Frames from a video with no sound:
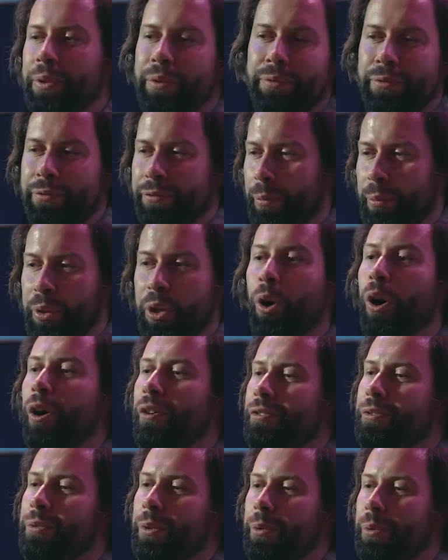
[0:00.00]
from the
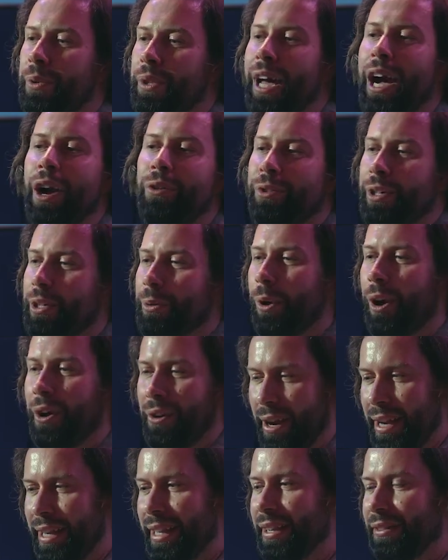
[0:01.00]
off without
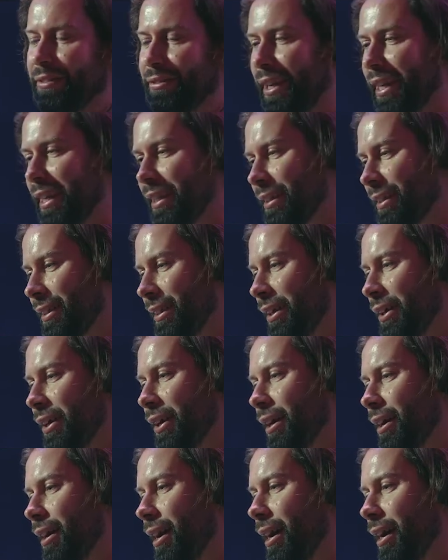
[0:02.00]
requiring any effects.
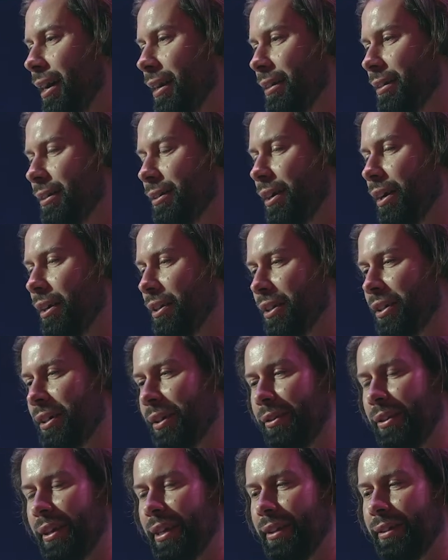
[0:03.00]
And you can
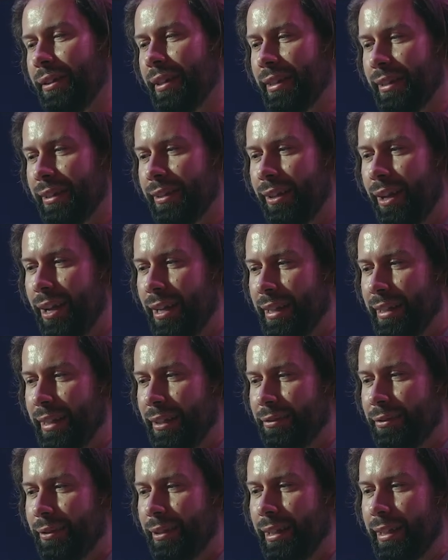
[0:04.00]
think of things slightly
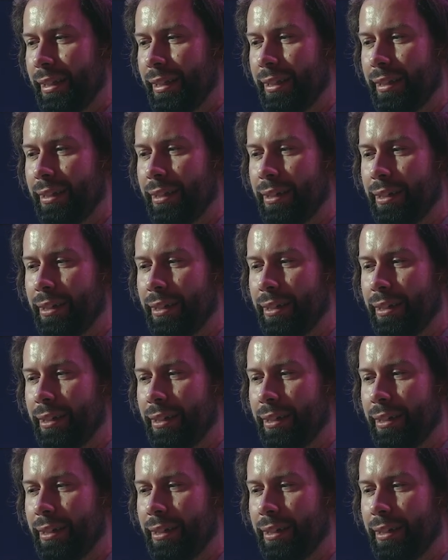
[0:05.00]
differently.